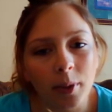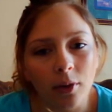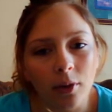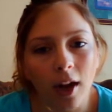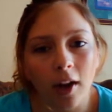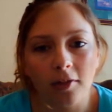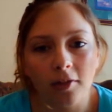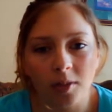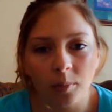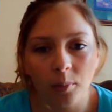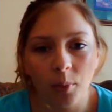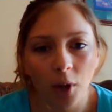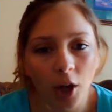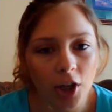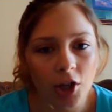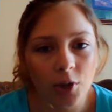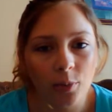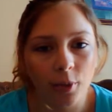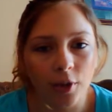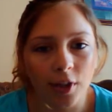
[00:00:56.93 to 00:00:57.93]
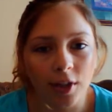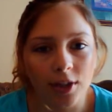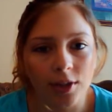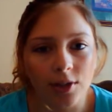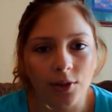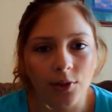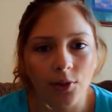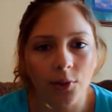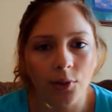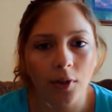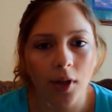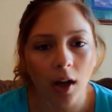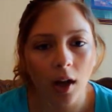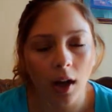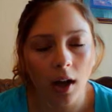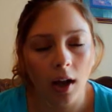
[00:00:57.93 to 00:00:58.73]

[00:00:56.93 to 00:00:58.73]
You don't have to push pretty soon."